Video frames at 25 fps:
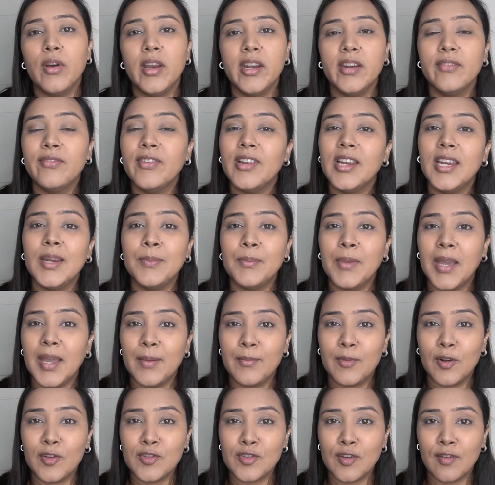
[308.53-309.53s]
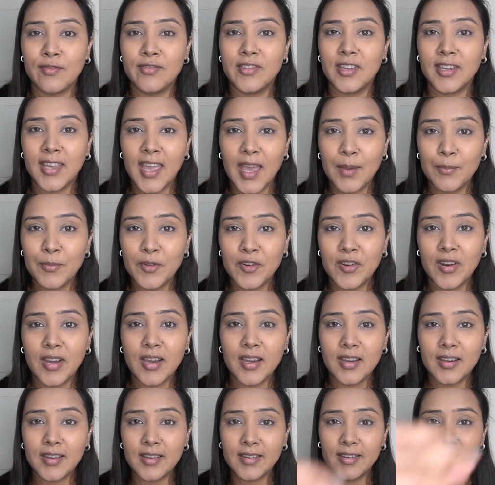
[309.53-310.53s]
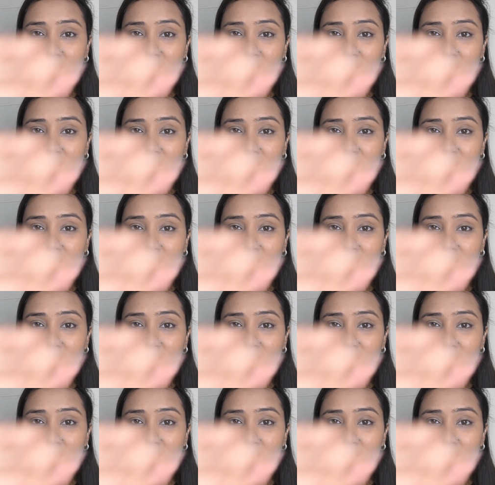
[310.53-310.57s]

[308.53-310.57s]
ahead and fill in my eyebrows off the camera.